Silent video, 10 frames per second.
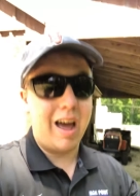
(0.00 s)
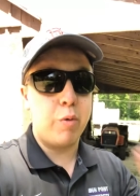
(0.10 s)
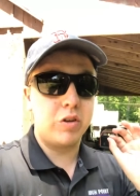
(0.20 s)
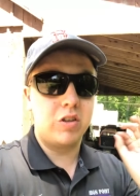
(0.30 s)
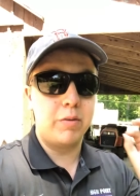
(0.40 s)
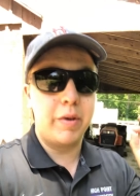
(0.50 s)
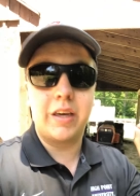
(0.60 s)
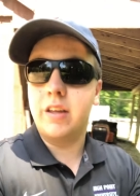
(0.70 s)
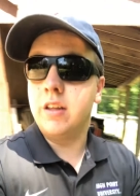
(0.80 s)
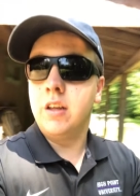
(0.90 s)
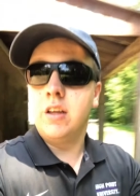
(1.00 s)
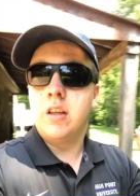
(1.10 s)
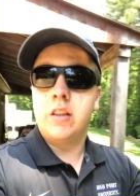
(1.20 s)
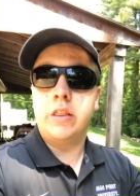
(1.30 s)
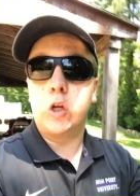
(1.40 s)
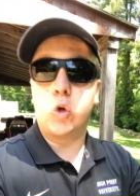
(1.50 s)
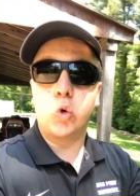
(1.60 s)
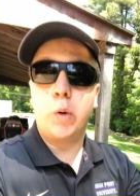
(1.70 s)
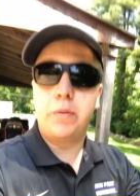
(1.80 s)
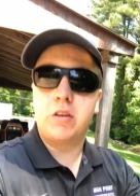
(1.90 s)
I want you to make it the
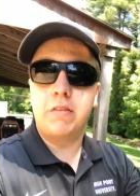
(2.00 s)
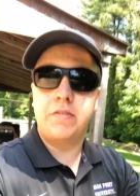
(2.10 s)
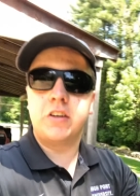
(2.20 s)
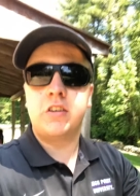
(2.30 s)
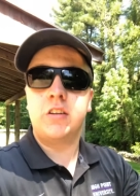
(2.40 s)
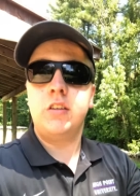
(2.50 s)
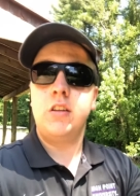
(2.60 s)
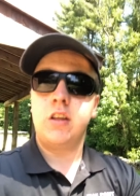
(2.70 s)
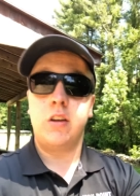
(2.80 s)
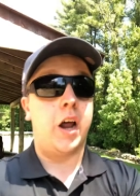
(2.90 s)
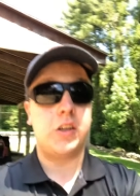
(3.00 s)
group's vision, not